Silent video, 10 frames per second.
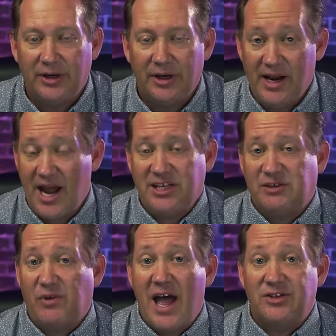And I
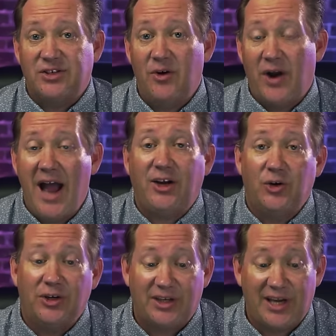just flat don't. I
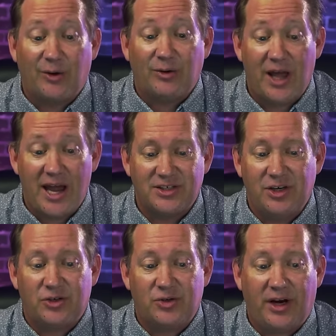could care less.
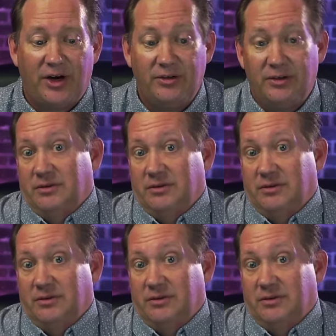You're triggered?